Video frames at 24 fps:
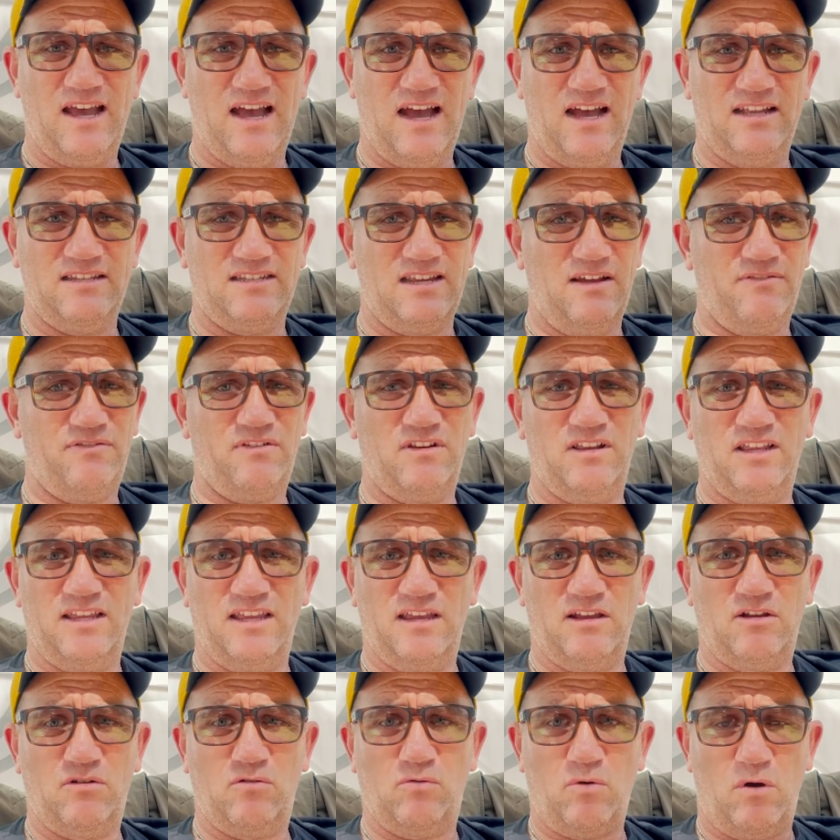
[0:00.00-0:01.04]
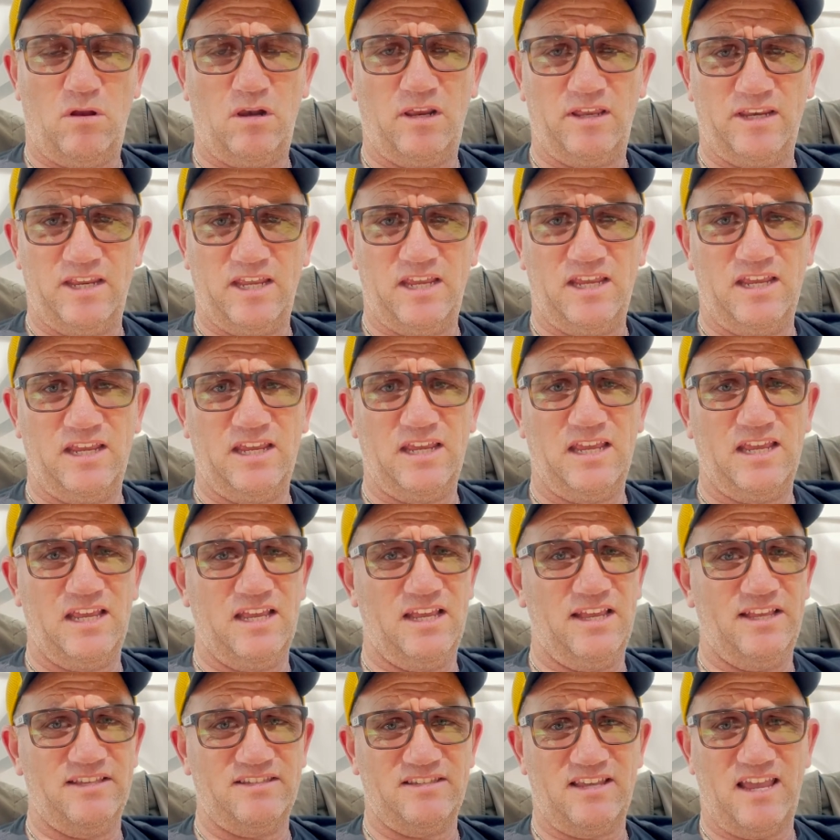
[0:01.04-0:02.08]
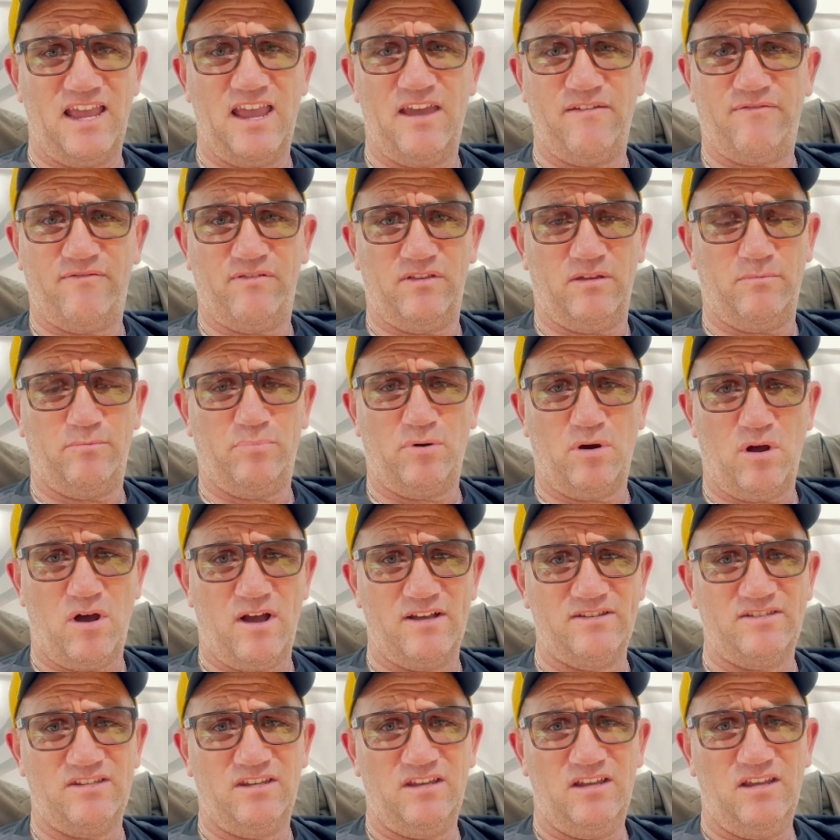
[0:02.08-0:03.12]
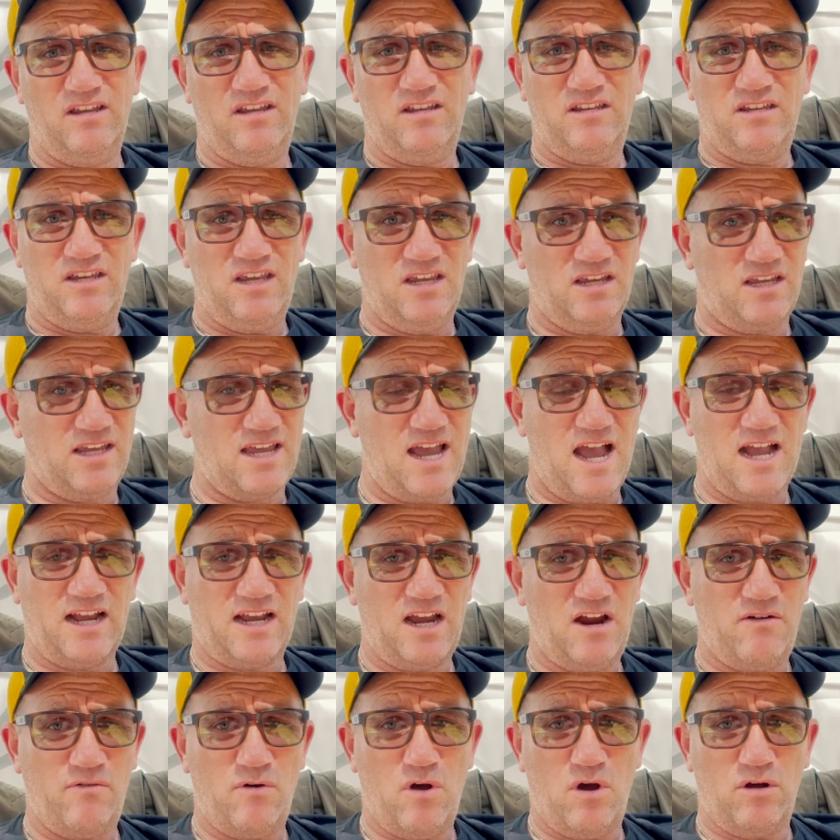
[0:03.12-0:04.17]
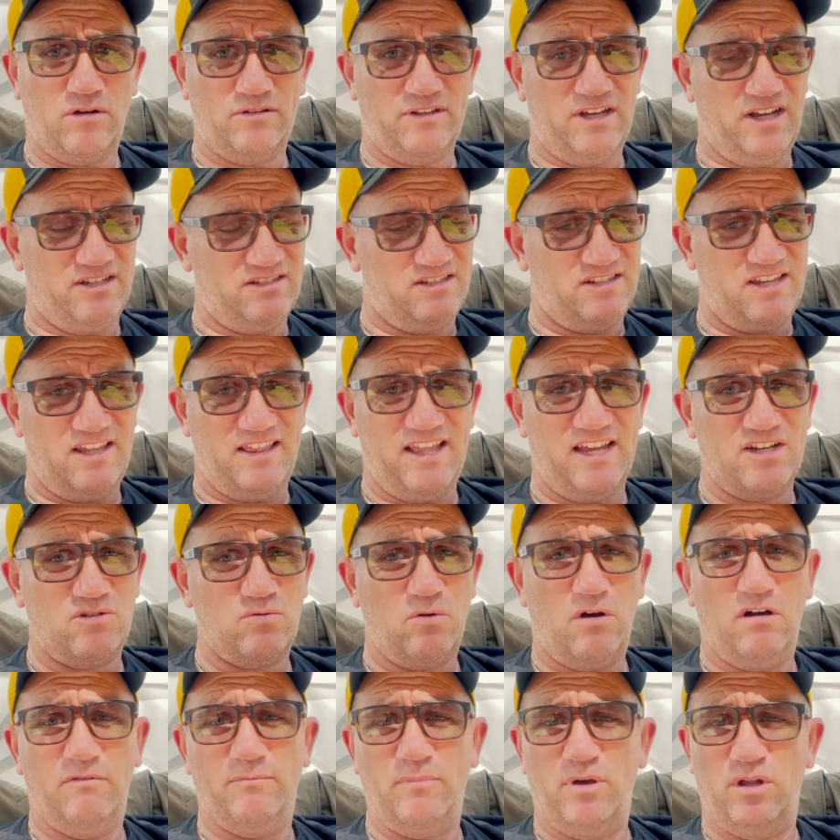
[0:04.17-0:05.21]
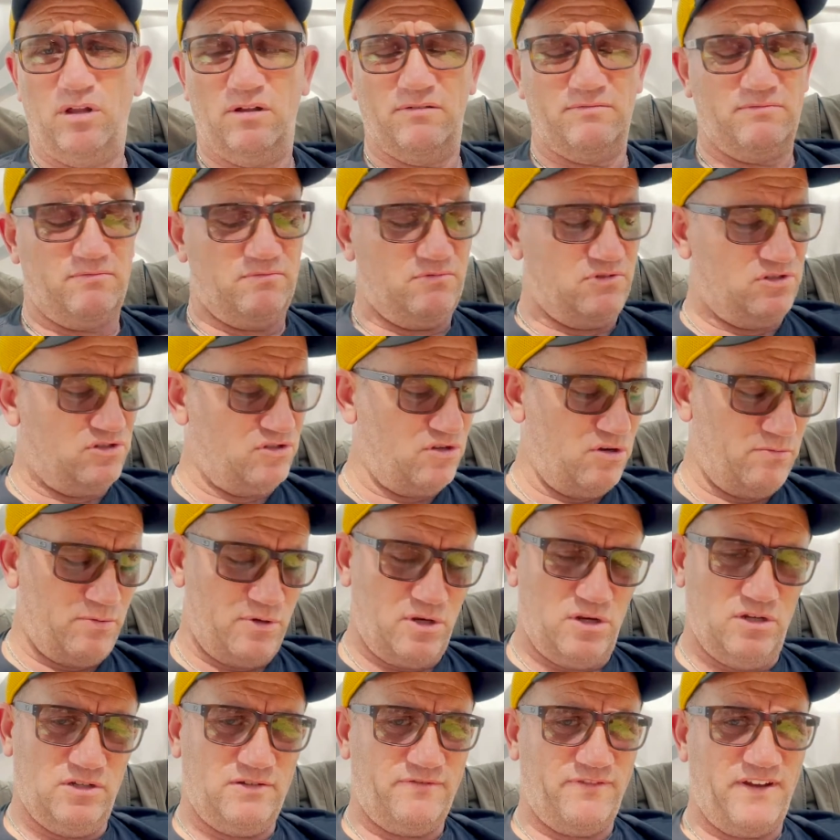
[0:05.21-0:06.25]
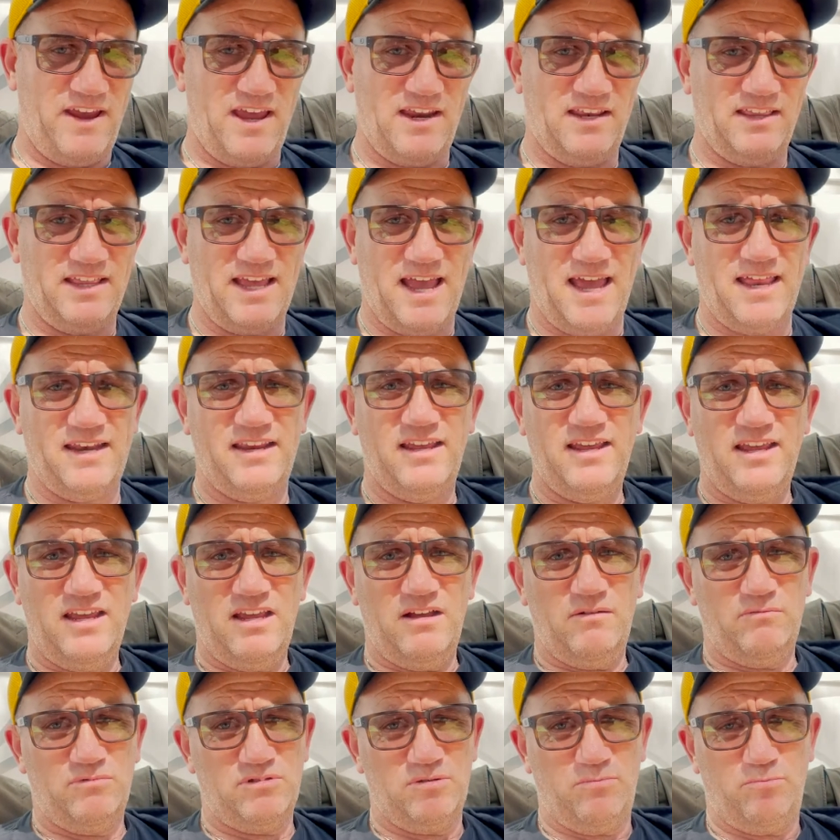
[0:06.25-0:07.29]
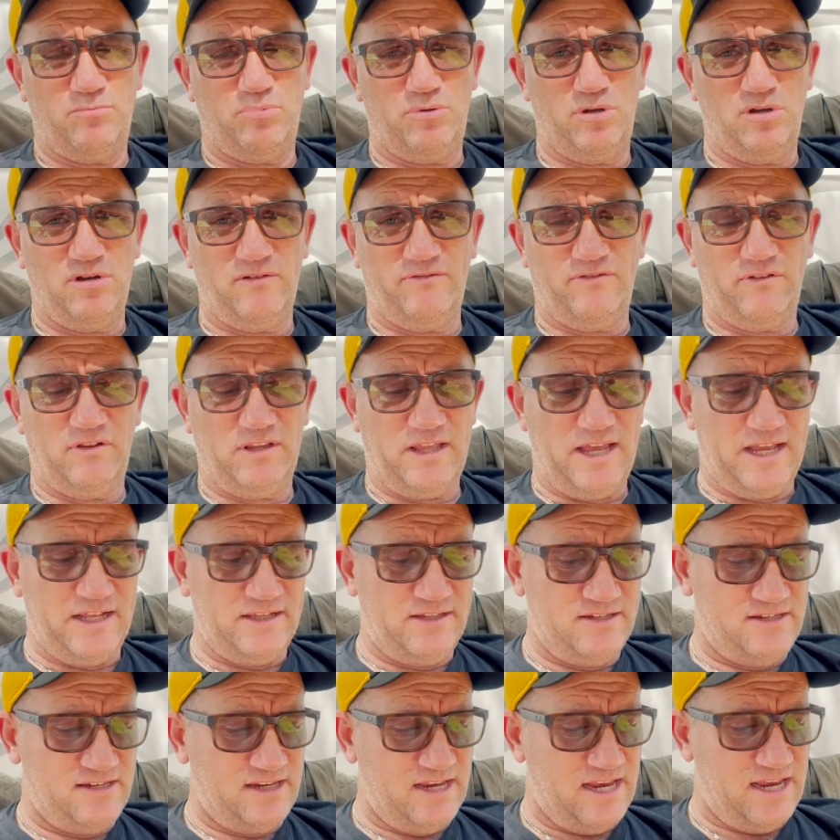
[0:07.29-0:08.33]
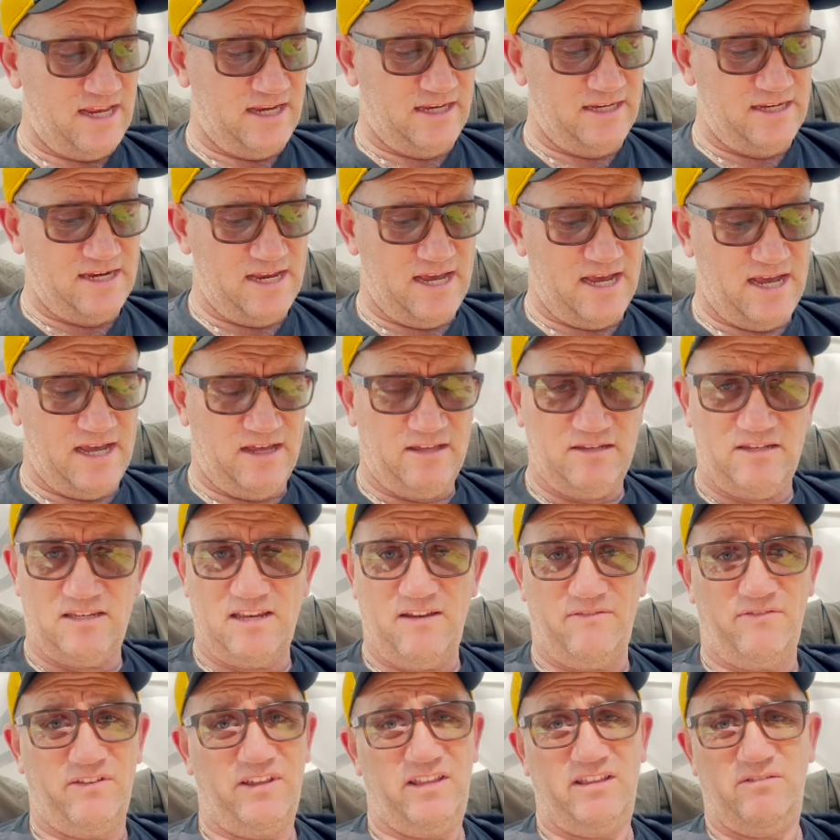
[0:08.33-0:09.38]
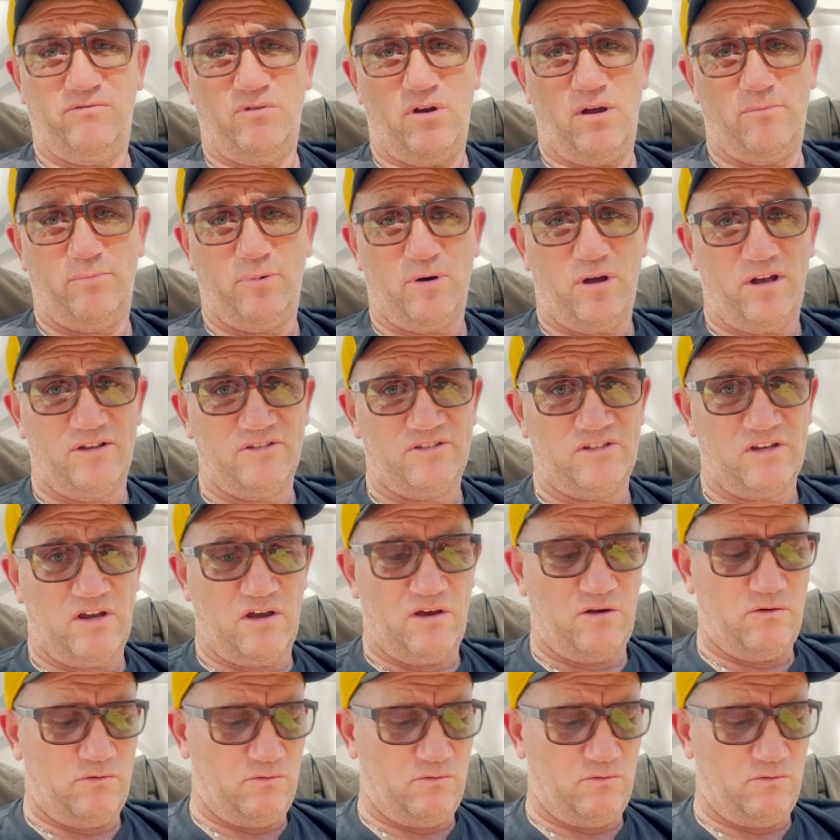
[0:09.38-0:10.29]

Definitely quality is there for the price. You can't go wrong. As I said, that 12mm, super huge fan of that. It's a beautiful lens, and definitely at the right price. So